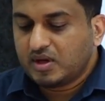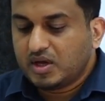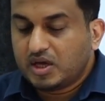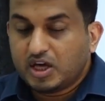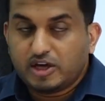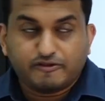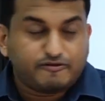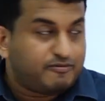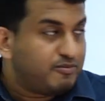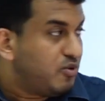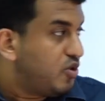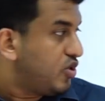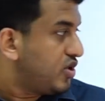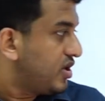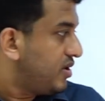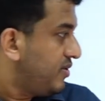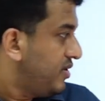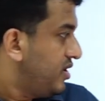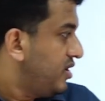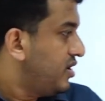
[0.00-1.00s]
If
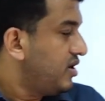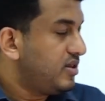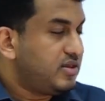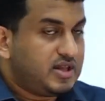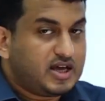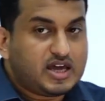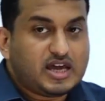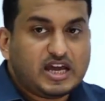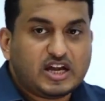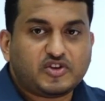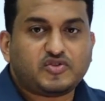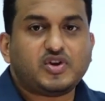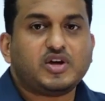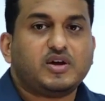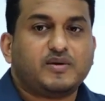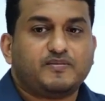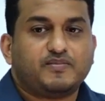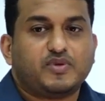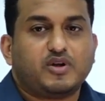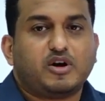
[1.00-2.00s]
more the
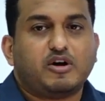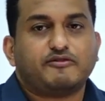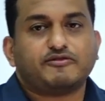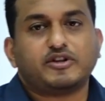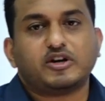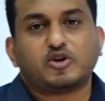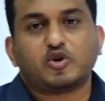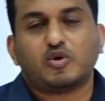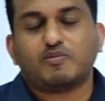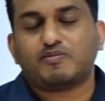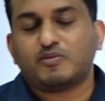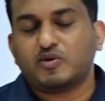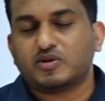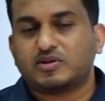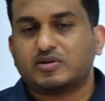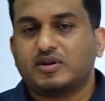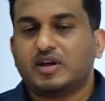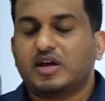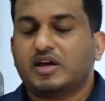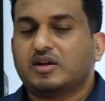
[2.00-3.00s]
heating of the topmost
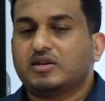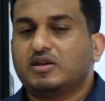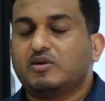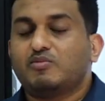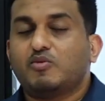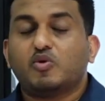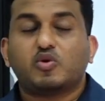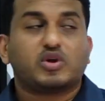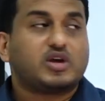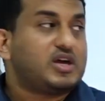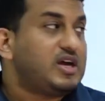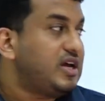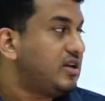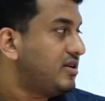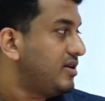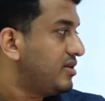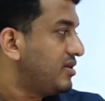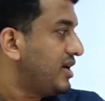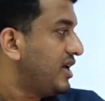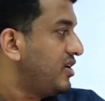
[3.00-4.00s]
layer, the more heat
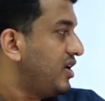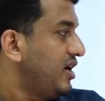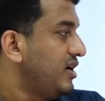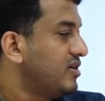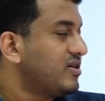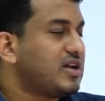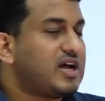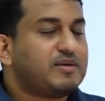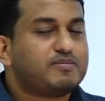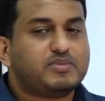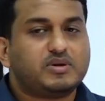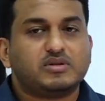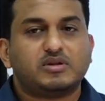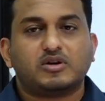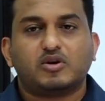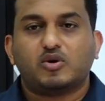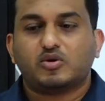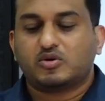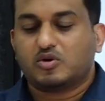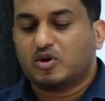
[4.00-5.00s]
is getting trapped in the
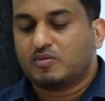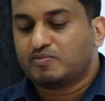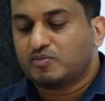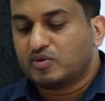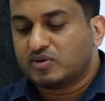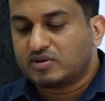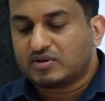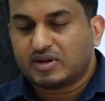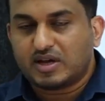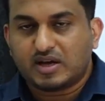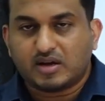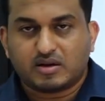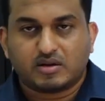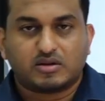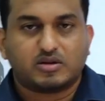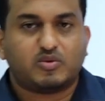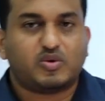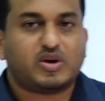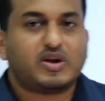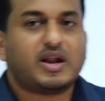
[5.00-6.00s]
topmost layer.
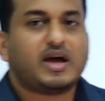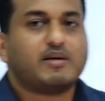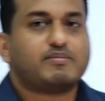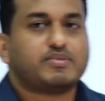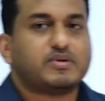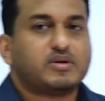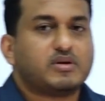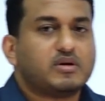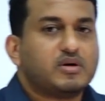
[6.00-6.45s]
So what will happen?